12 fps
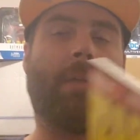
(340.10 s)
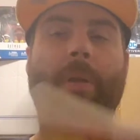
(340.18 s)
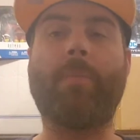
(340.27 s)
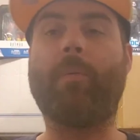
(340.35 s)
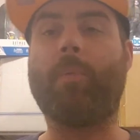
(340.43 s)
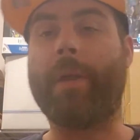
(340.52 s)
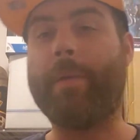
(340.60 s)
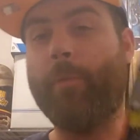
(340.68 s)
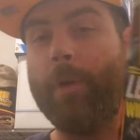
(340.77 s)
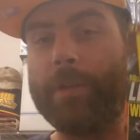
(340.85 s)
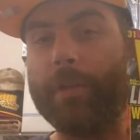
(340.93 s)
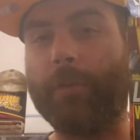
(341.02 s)
of people blame
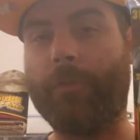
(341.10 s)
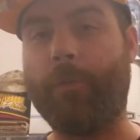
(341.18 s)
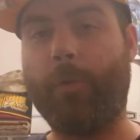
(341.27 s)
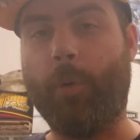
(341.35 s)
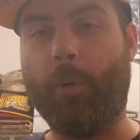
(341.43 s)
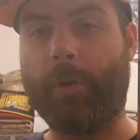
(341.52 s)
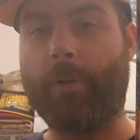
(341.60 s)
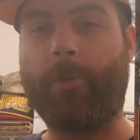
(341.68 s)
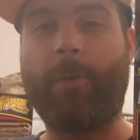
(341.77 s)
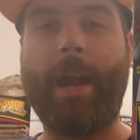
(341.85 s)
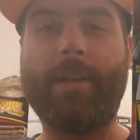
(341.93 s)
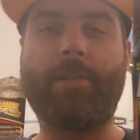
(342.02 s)
Wizard for
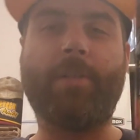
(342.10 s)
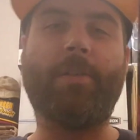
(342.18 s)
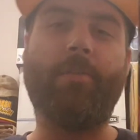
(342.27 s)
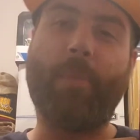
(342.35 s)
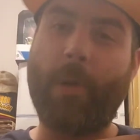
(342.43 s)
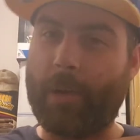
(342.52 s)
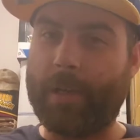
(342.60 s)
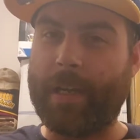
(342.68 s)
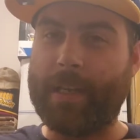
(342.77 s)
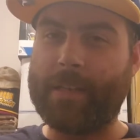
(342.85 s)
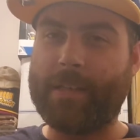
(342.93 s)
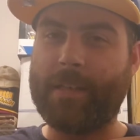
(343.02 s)
crashing the
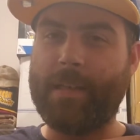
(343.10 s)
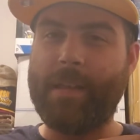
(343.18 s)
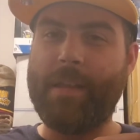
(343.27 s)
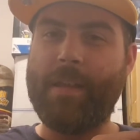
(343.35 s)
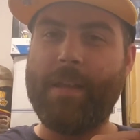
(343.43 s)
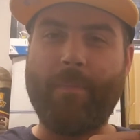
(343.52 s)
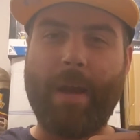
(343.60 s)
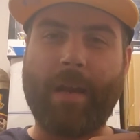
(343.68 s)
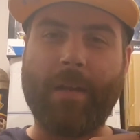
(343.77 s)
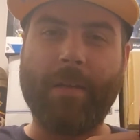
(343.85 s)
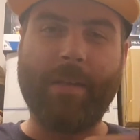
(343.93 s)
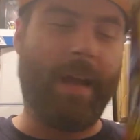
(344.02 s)
market back
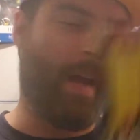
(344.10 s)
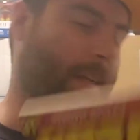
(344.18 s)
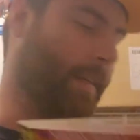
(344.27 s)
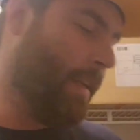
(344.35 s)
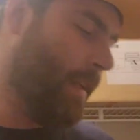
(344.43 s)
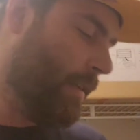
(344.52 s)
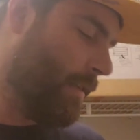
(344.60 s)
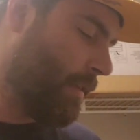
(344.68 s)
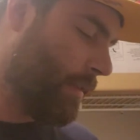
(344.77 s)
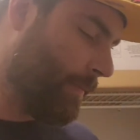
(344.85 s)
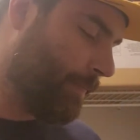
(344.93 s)
in the 90s.